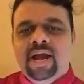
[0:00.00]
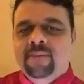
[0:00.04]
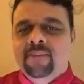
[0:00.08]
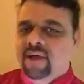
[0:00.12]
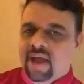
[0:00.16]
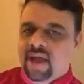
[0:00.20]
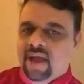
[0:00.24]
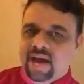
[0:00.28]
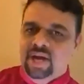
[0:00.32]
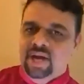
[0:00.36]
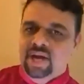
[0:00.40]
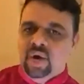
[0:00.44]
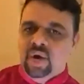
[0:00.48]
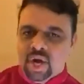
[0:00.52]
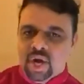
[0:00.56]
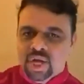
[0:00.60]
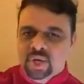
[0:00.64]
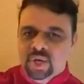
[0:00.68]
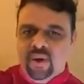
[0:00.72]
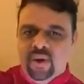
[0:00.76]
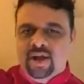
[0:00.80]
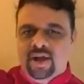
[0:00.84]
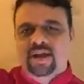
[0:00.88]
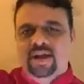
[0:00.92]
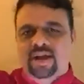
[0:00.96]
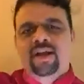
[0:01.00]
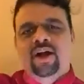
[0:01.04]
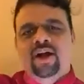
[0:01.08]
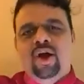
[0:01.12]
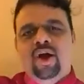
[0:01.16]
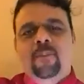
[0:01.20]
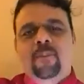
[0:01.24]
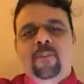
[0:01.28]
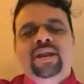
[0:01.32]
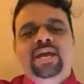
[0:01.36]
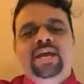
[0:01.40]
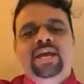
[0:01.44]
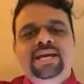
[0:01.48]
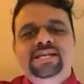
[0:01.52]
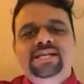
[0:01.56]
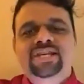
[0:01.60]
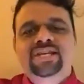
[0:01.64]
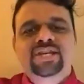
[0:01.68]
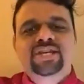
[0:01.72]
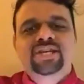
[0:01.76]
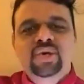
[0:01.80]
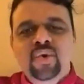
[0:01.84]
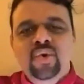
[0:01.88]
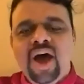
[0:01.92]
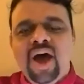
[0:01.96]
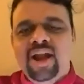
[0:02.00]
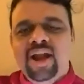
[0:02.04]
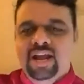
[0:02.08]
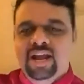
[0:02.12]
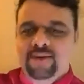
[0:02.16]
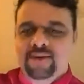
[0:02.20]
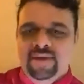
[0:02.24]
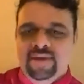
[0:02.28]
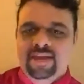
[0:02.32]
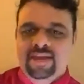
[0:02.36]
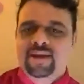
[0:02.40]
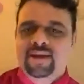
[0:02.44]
I don't know your how many years you are living.